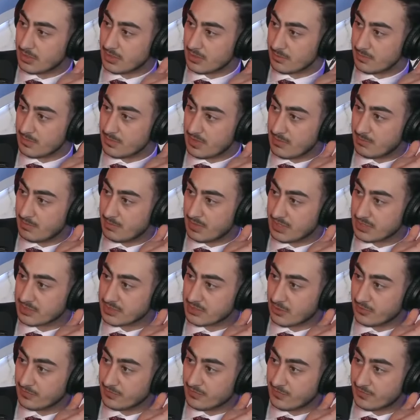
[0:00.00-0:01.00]
them being
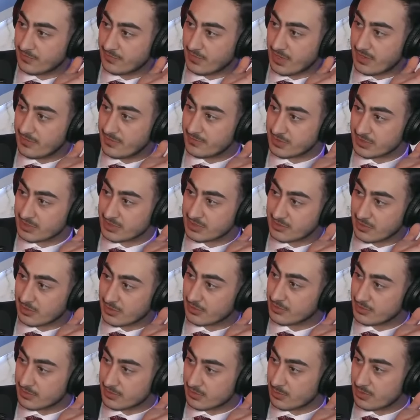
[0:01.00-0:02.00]
sold for $5,
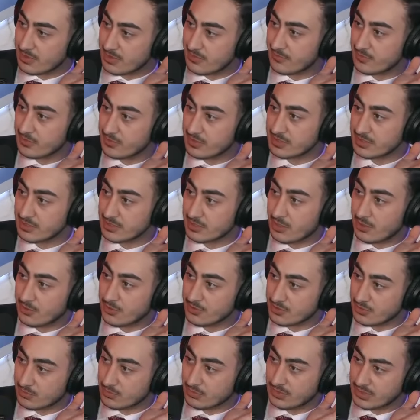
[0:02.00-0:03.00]
$6 or whatever it is at
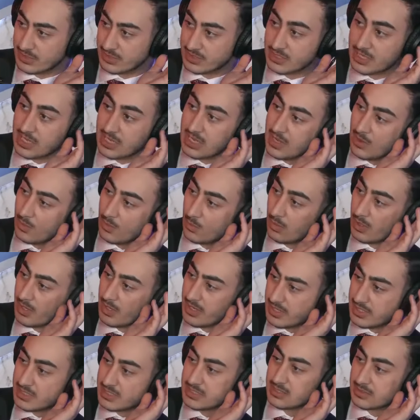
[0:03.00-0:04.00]
Coles or Woolies. Why
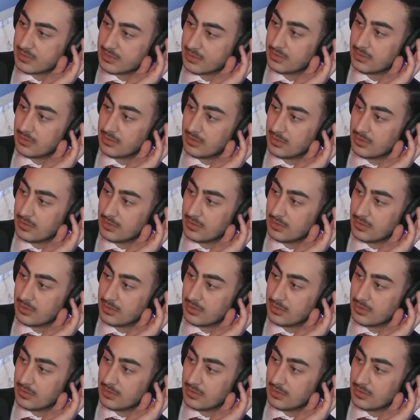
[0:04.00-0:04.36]
is it?